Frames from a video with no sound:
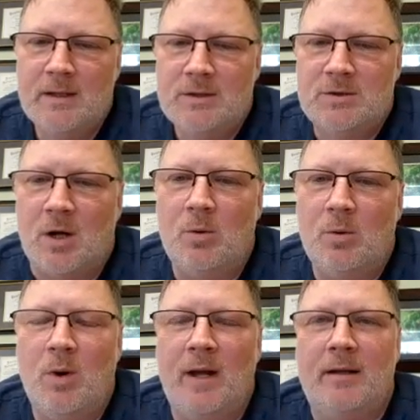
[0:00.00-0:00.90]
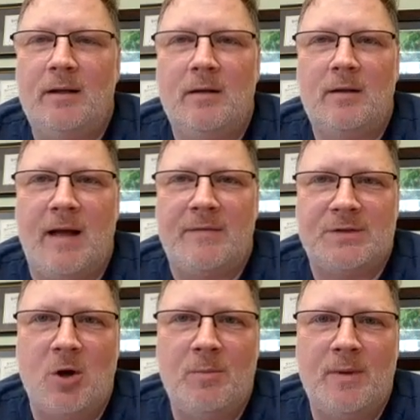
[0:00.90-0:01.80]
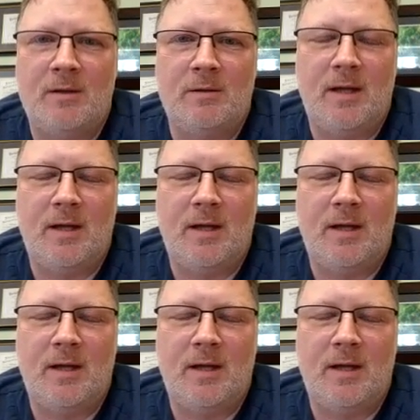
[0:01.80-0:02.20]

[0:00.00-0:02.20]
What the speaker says: So what FSOMA